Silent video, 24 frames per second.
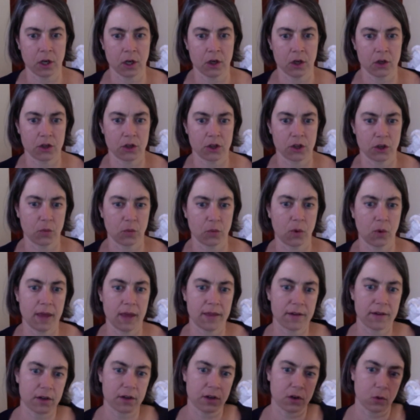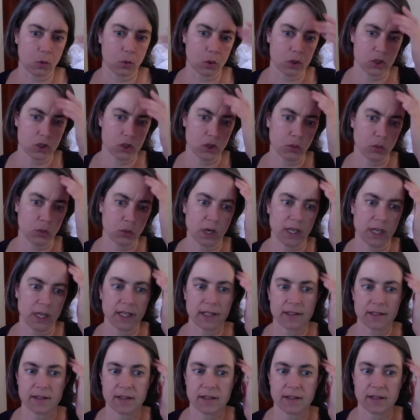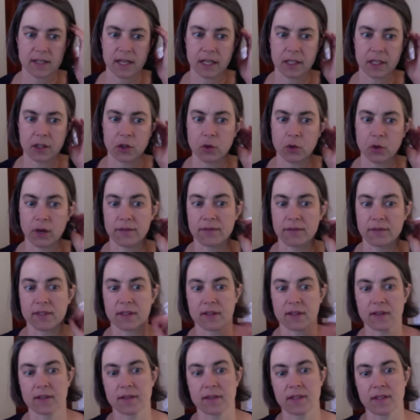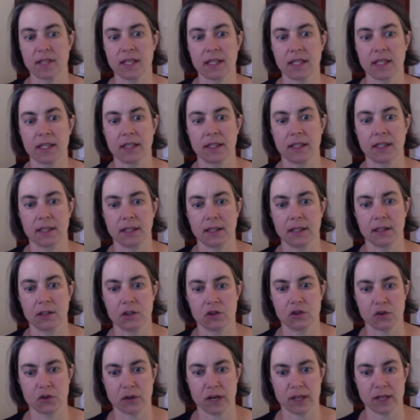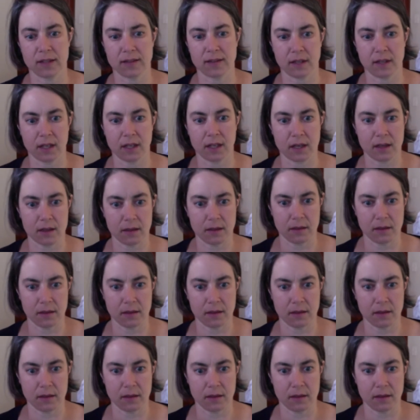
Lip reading: Show whether or to what extent you have succeeded in addressing